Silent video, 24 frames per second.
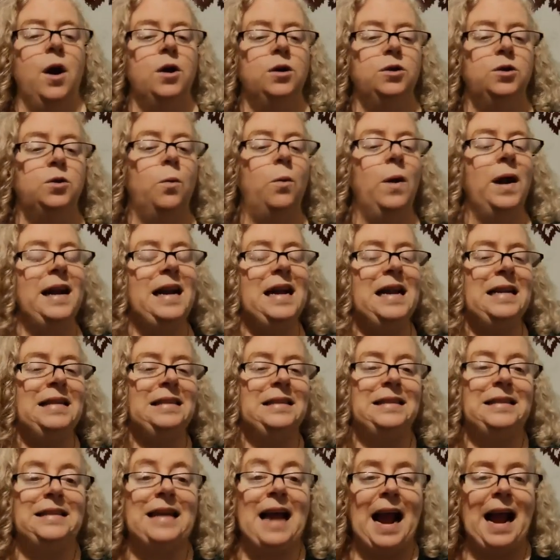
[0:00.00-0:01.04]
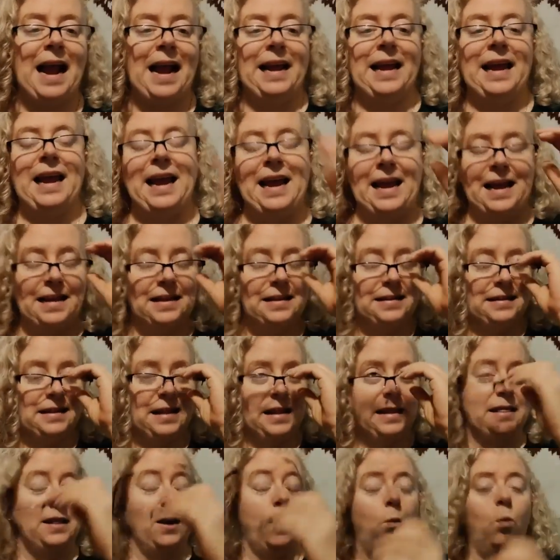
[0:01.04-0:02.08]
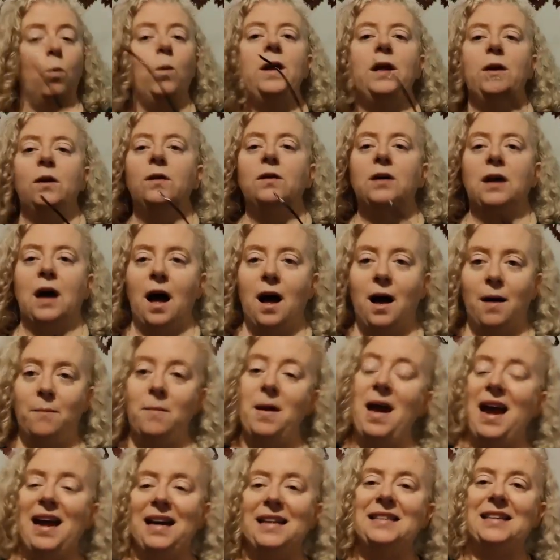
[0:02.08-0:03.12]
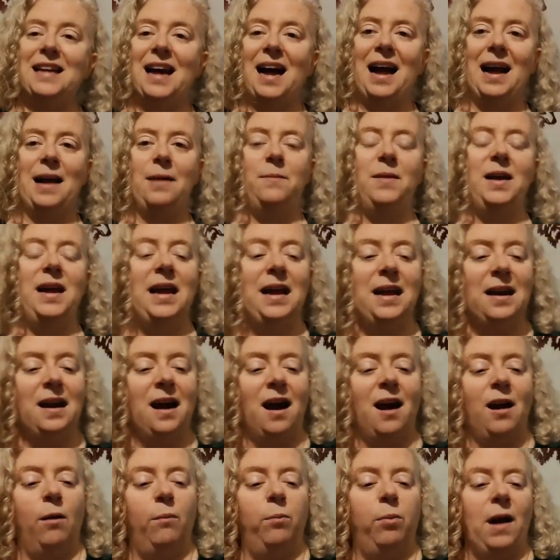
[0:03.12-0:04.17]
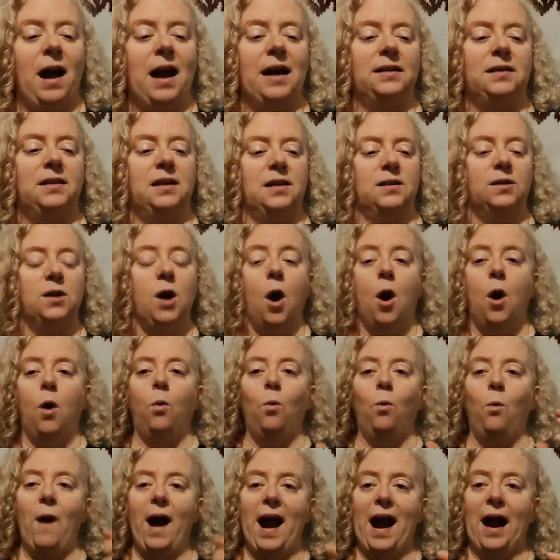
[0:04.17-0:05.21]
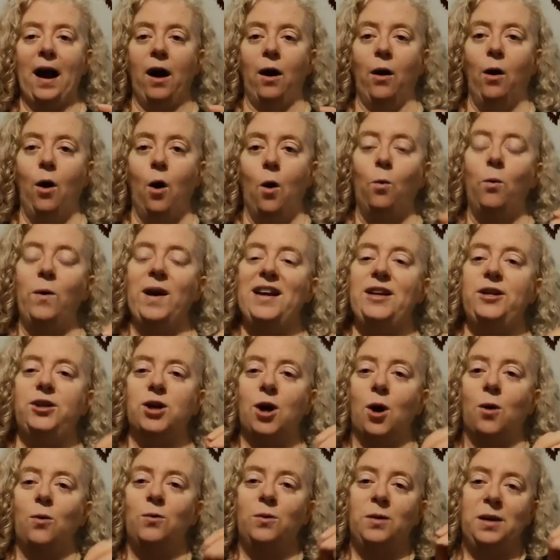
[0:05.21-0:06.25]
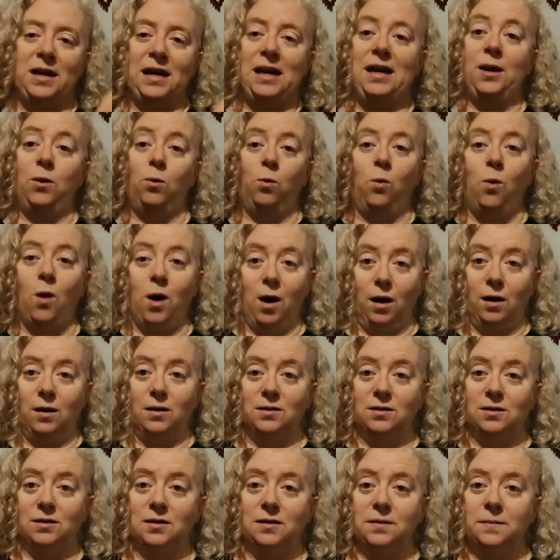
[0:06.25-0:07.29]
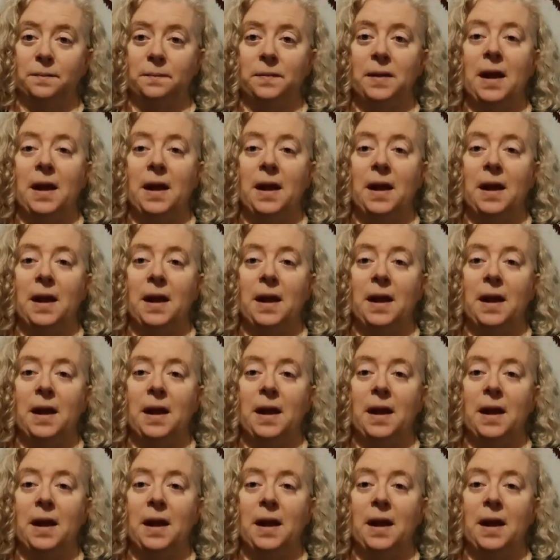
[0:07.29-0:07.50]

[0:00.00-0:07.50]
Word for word: So what he's saying is that there will come a time in our practice where we don't need words.